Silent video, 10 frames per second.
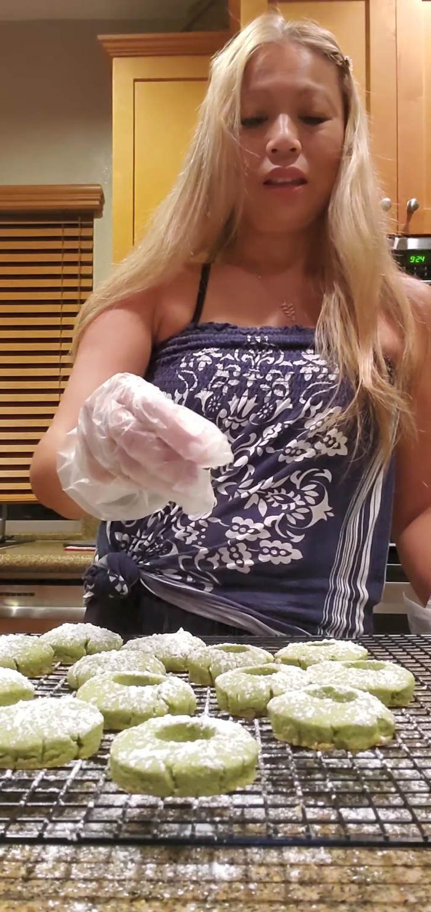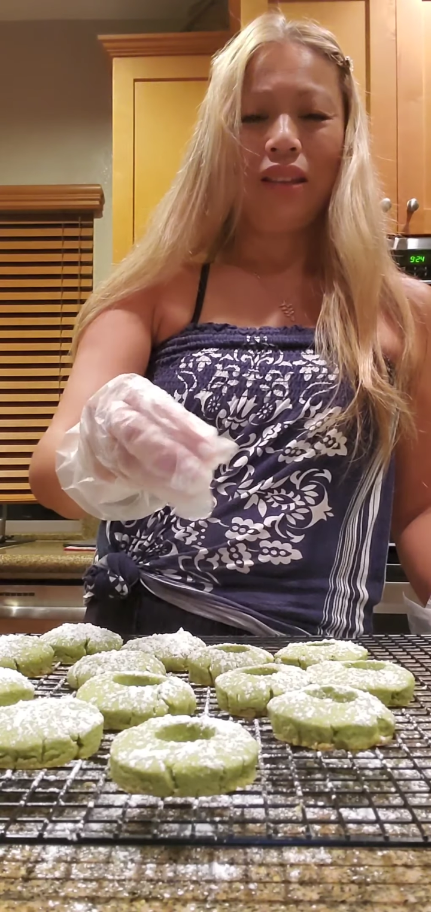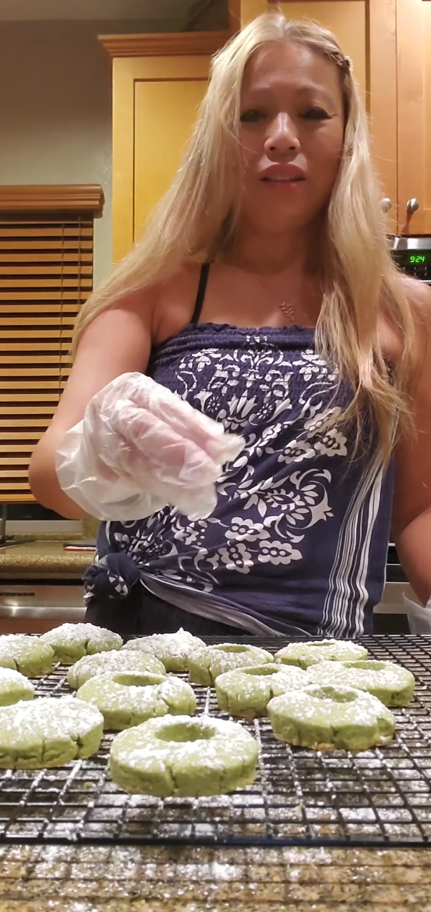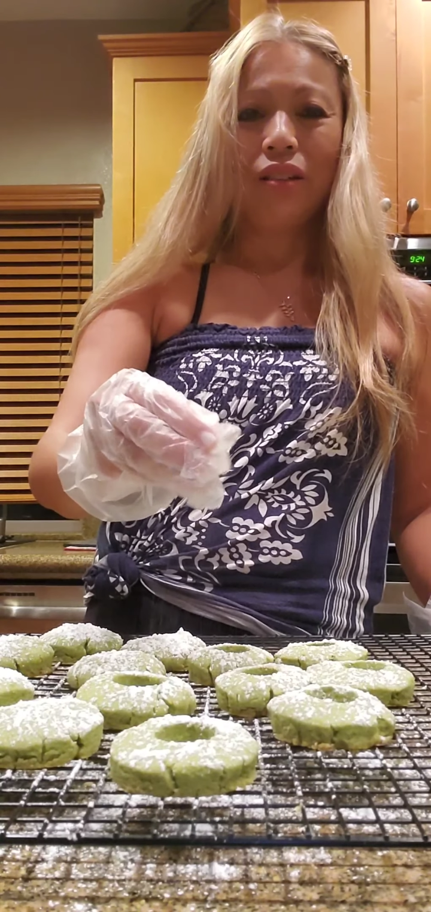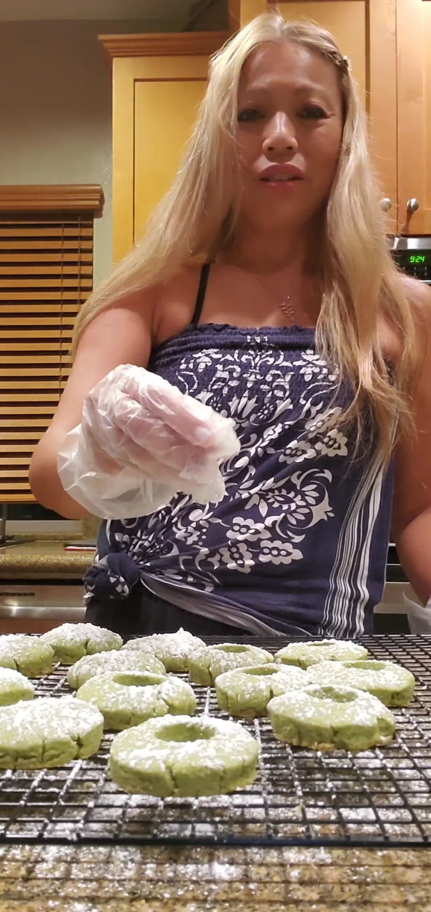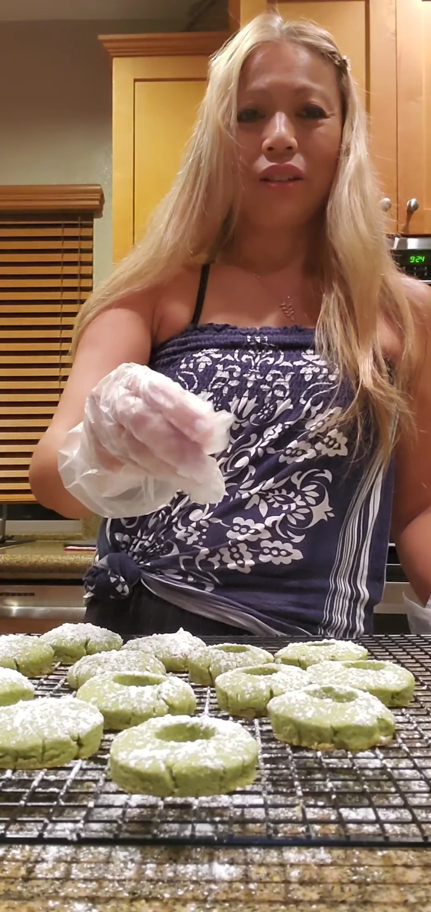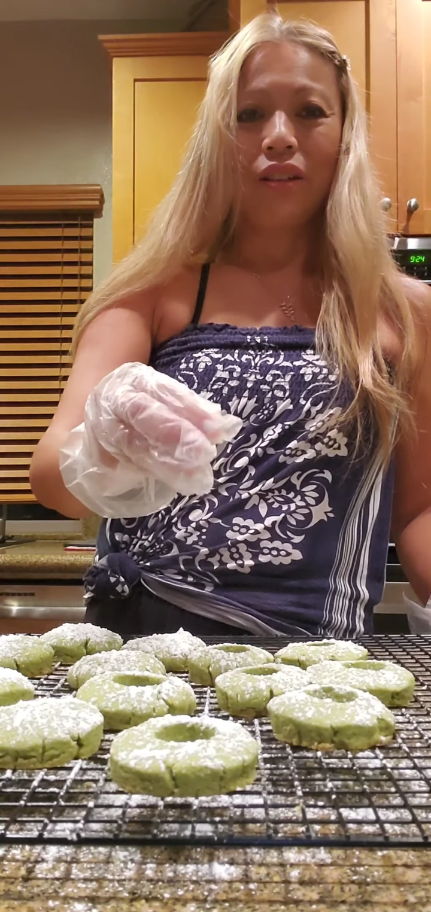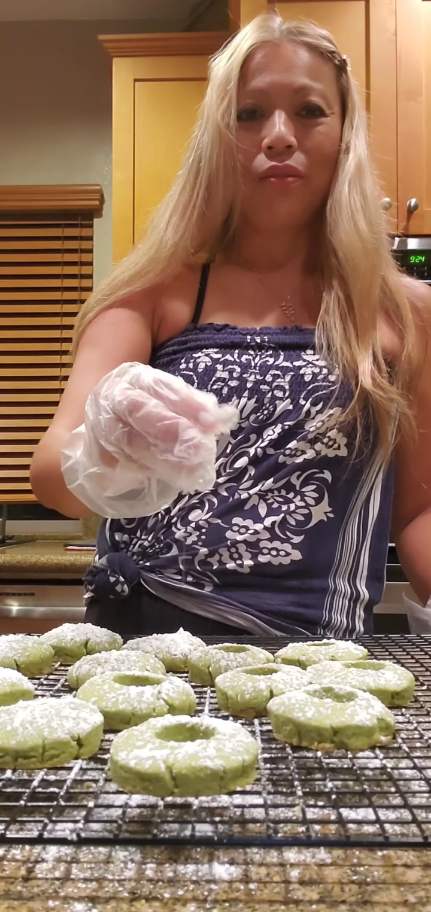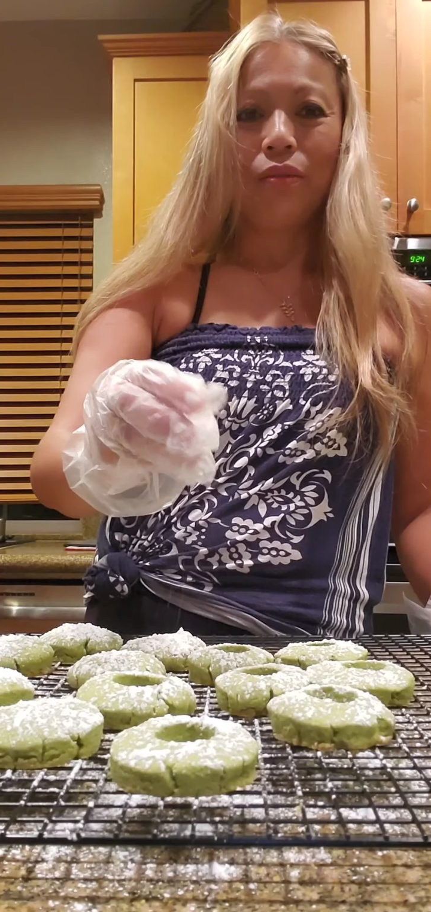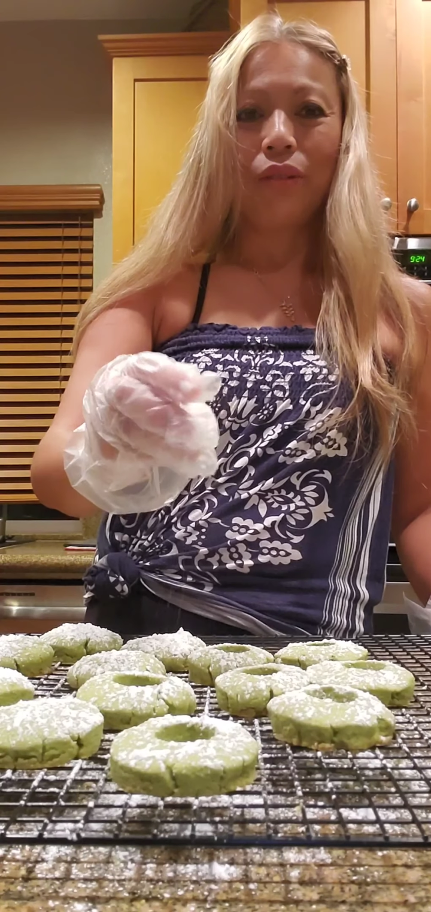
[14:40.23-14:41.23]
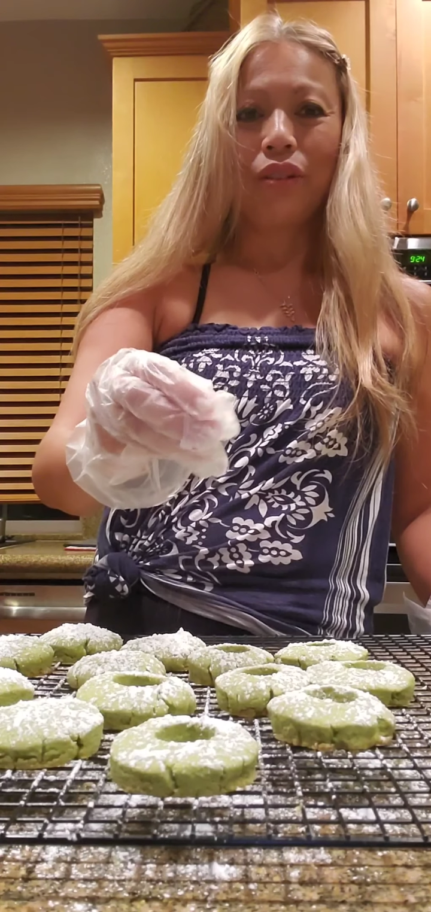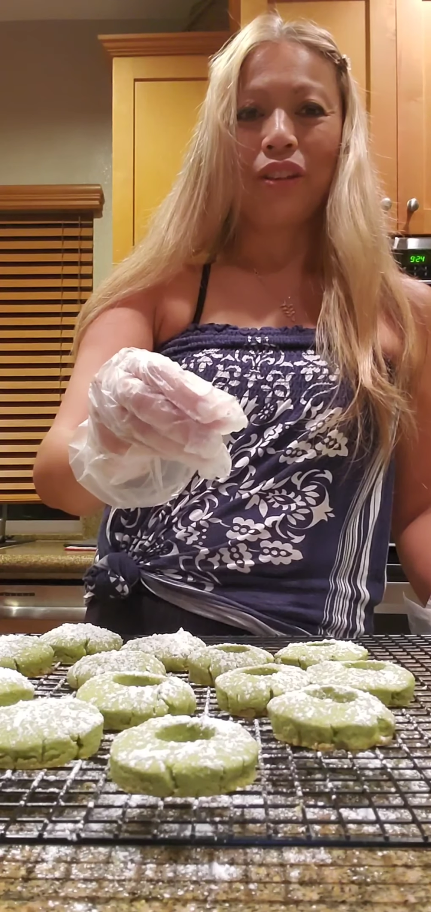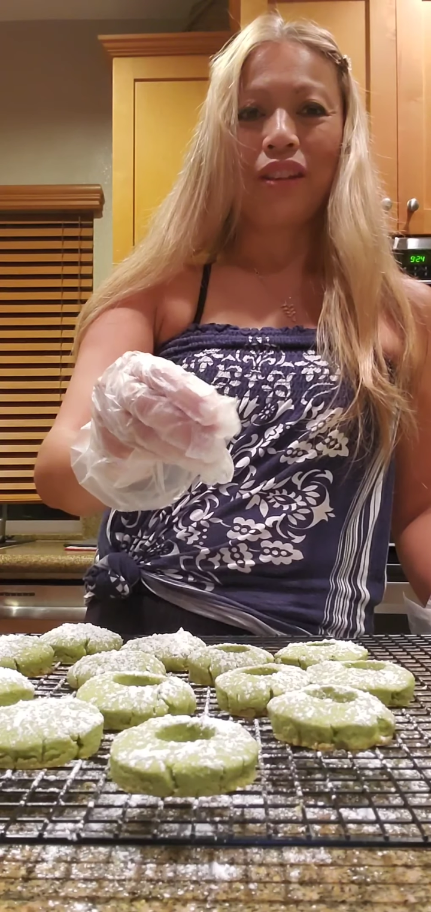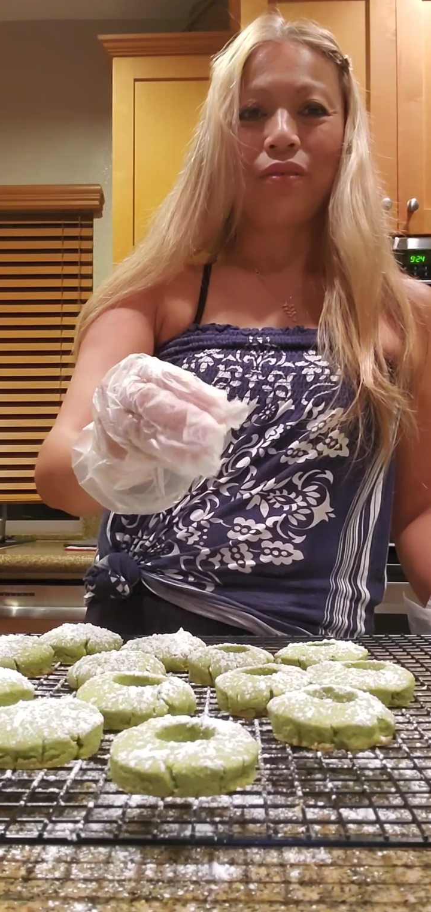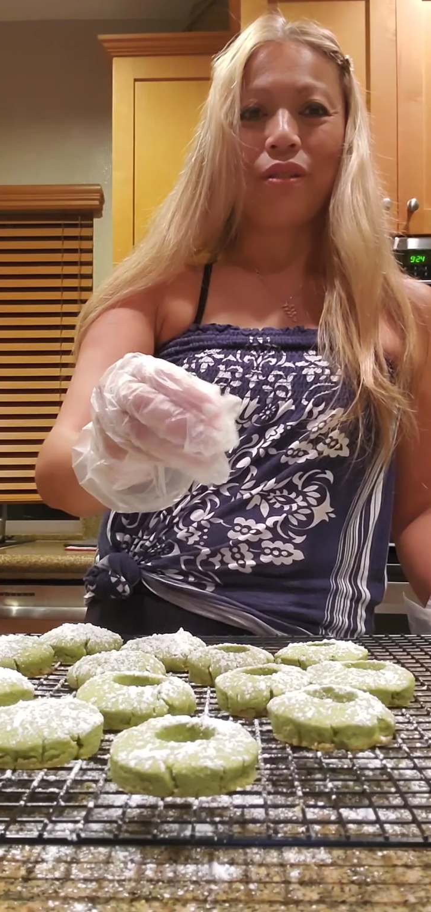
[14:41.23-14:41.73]
these
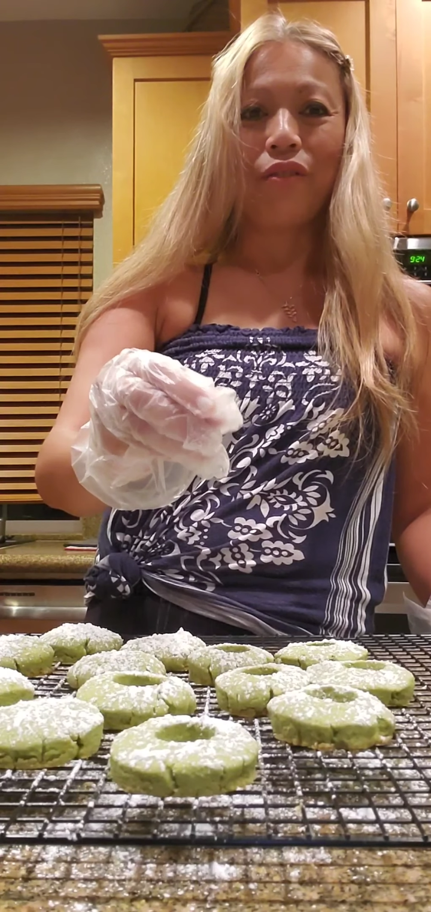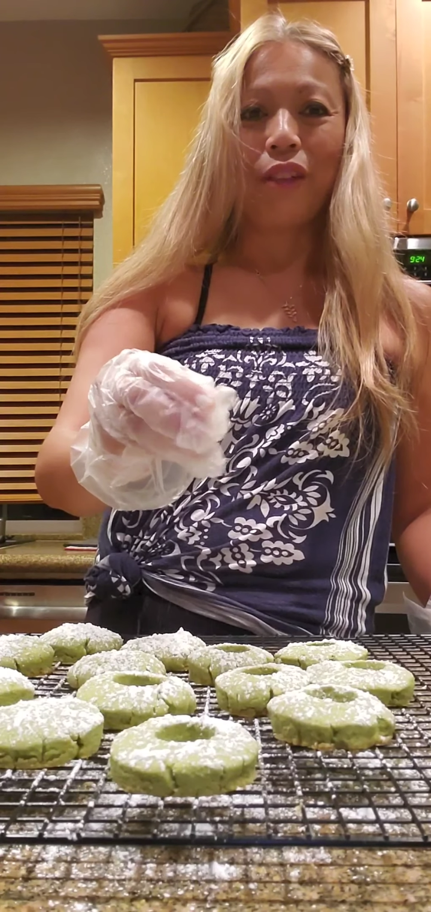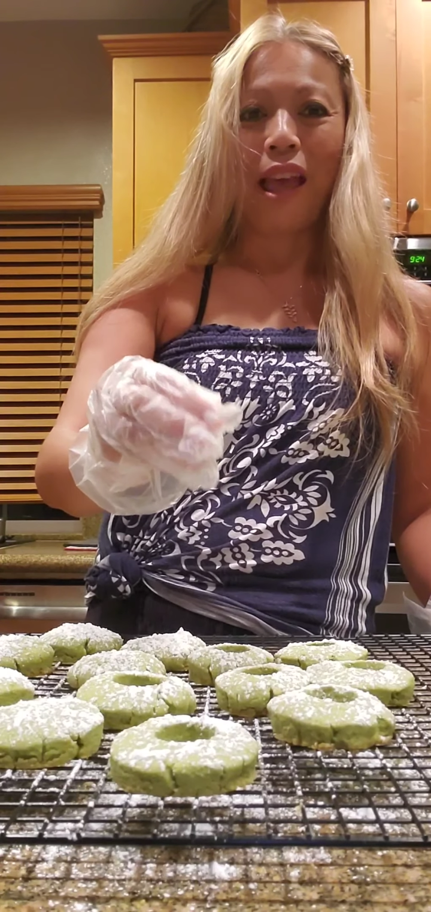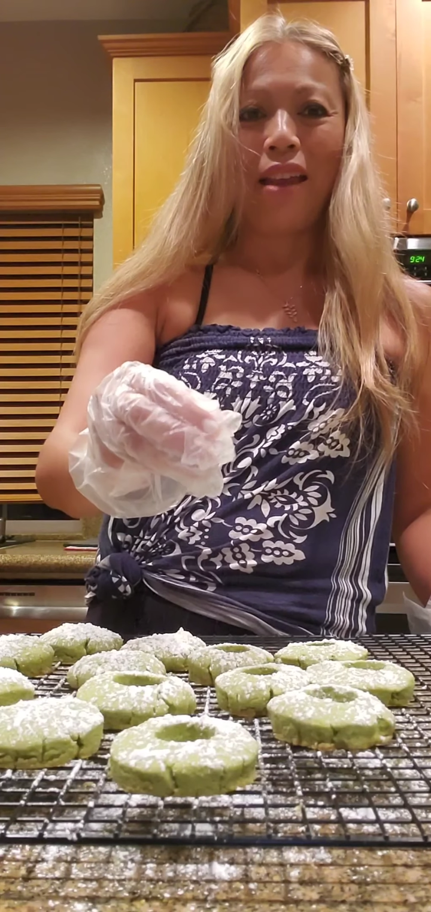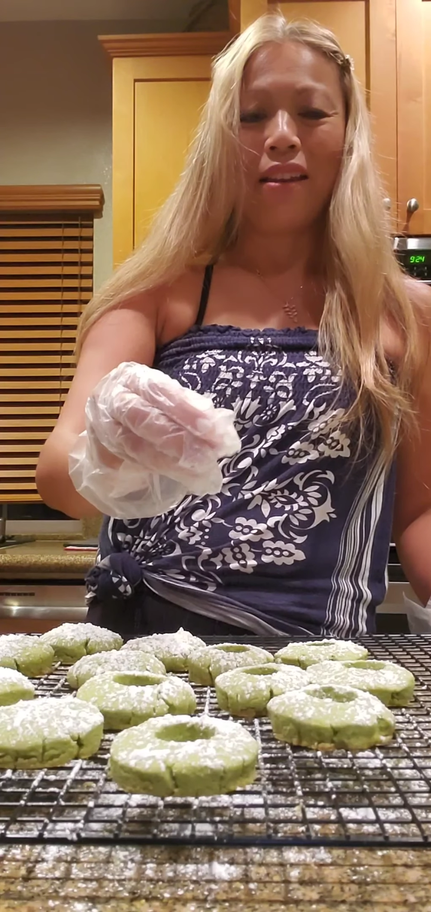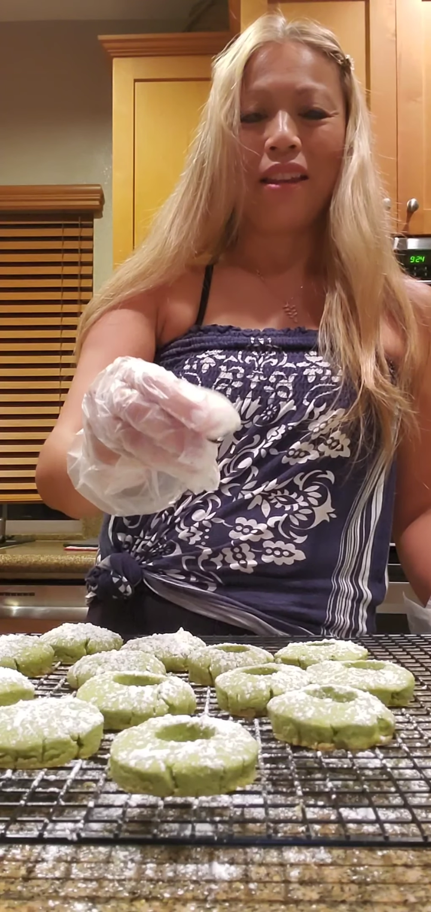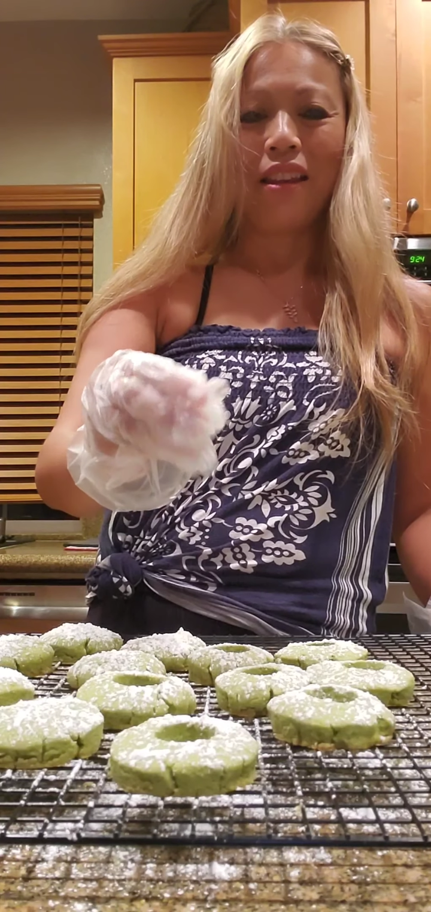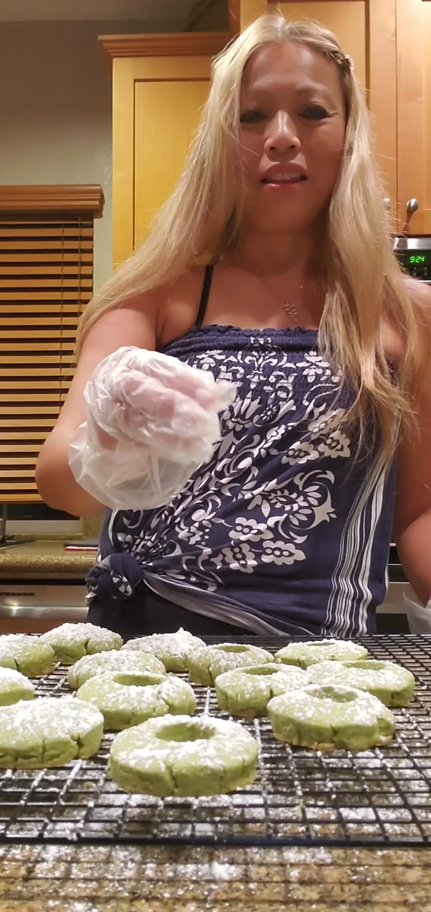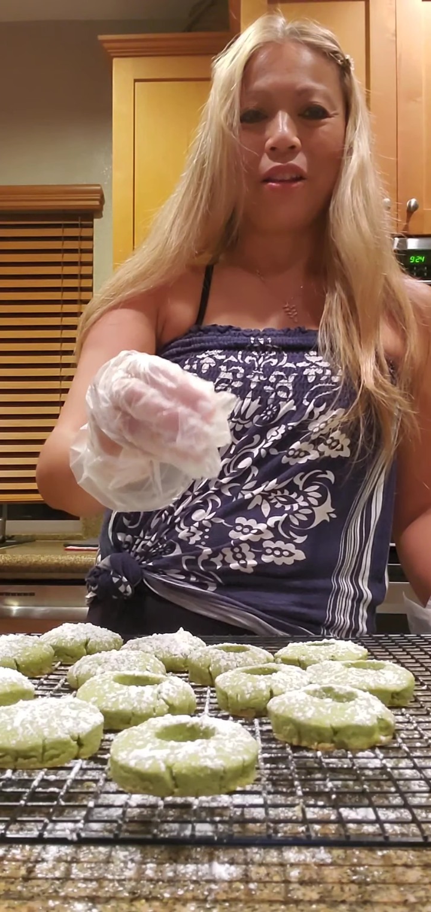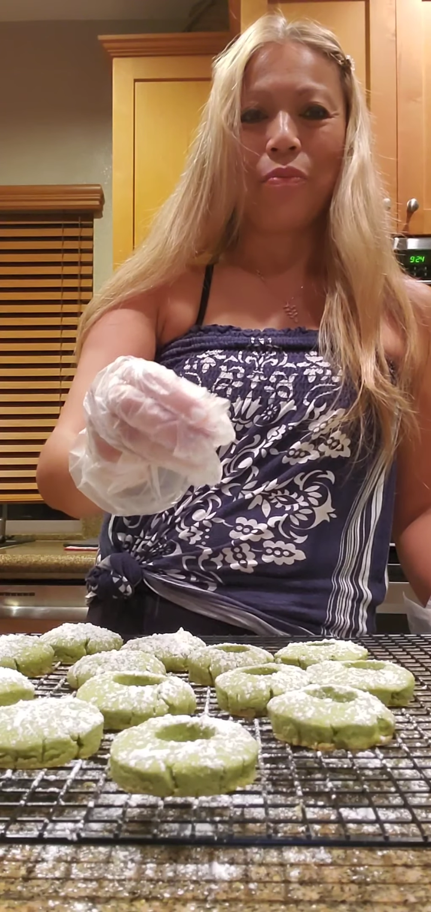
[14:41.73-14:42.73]
cookies will flatten and they'll